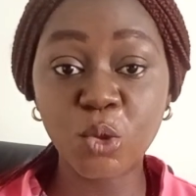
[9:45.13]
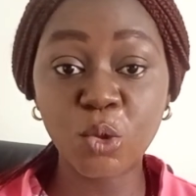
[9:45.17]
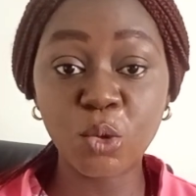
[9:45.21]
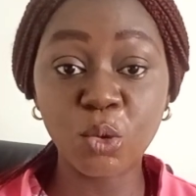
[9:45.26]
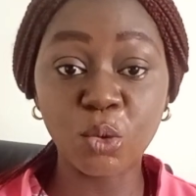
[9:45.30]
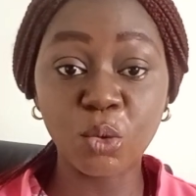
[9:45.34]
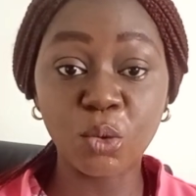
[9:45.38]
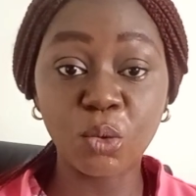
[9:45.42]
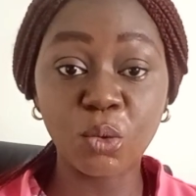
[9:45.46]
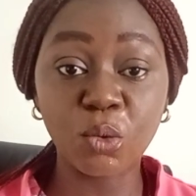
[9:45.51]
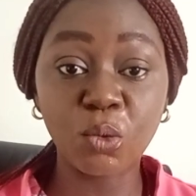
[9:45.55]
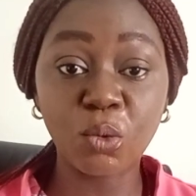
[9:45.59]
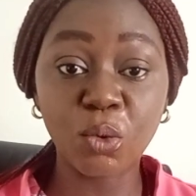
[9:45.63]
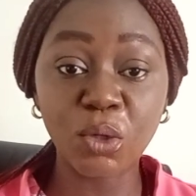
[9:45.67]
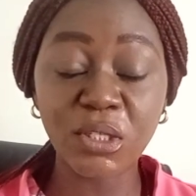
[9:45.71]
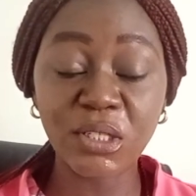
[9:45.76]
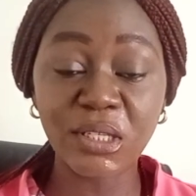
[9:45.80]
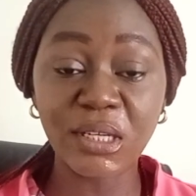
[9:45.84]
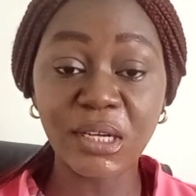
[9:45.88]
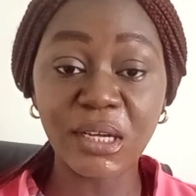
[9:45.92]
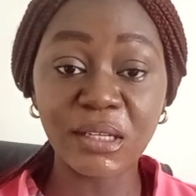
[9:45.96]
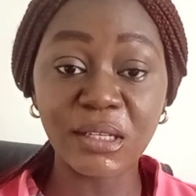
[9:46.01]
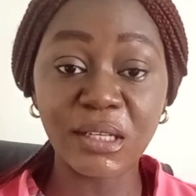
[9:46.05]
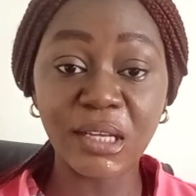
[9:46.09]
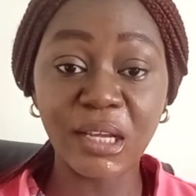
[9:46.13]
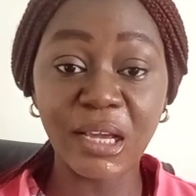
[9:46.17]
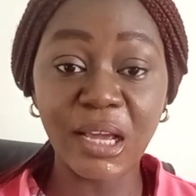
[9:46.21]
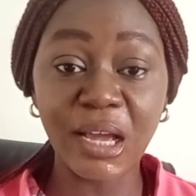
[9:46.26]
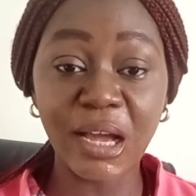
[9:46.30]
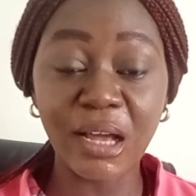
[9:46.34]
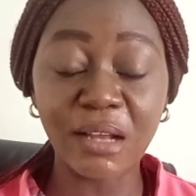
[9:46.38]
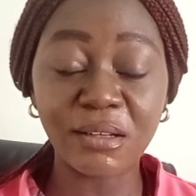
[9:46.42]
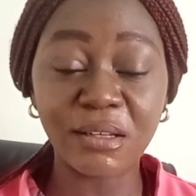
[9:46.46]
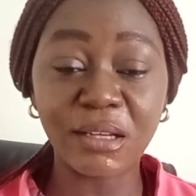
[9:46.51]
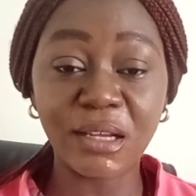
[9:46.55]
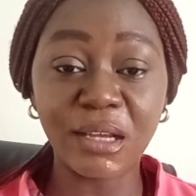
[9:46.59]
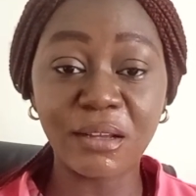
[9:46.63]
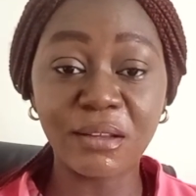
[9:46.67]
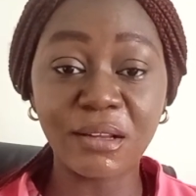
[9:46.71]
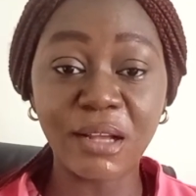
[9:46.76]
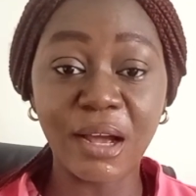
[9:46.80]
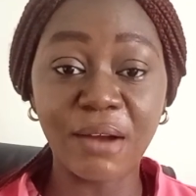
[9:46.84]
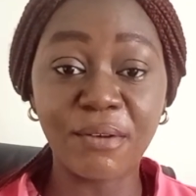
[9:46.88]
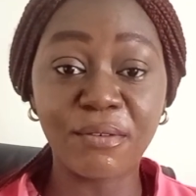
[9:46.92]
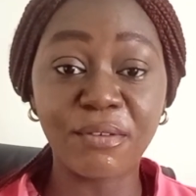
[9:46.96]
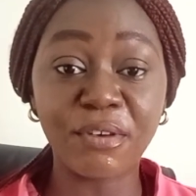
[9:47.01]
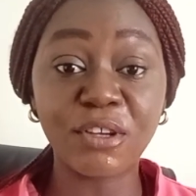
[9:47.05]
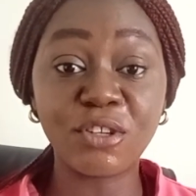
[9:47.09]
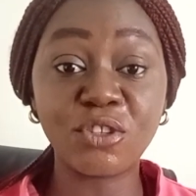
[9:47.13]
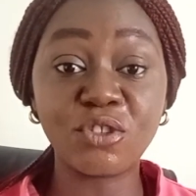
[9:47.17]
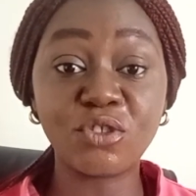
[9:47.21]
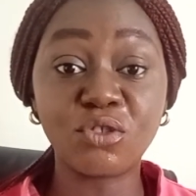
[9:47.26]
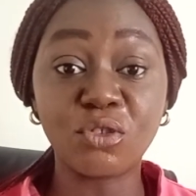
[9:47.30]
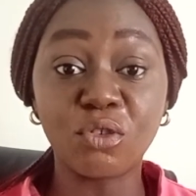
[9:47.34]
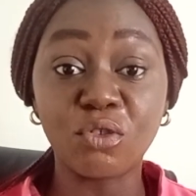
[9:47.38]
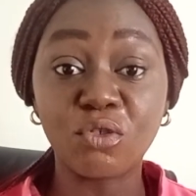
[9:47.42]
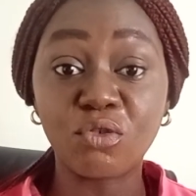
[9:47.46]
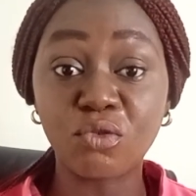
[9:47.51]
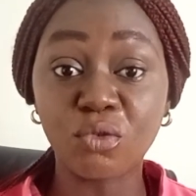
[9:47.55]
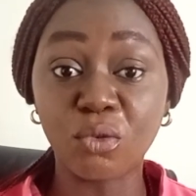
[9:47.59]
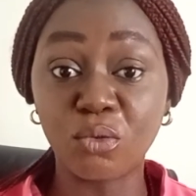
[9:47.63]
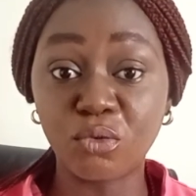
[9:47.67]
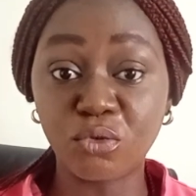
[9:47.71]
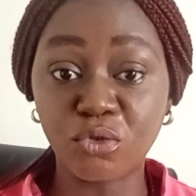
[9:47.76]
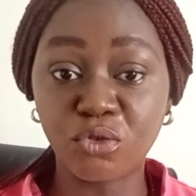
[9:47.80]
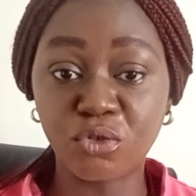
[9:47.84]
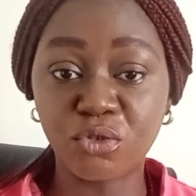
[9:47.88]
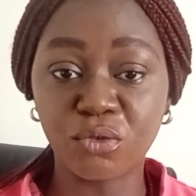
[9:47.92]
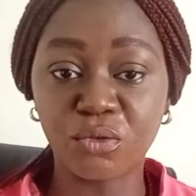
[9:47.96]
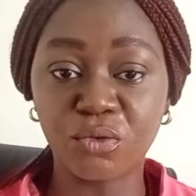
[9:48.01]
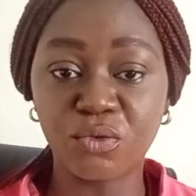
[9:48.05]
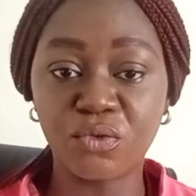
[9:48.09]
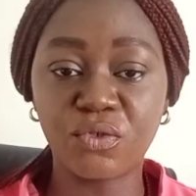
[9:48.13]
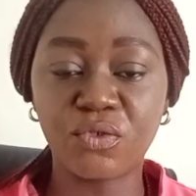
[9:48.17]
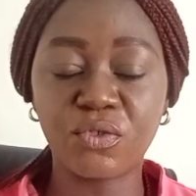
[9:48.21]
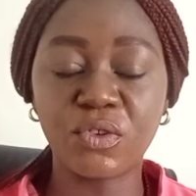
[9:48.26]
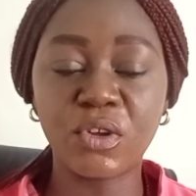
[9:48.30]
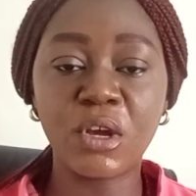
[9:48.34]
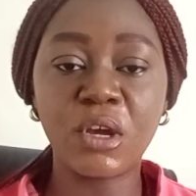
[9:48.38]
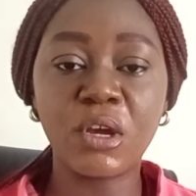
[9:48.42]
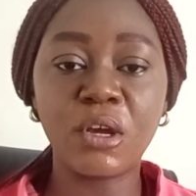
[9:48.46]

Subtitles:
to quota they arrange your solutions.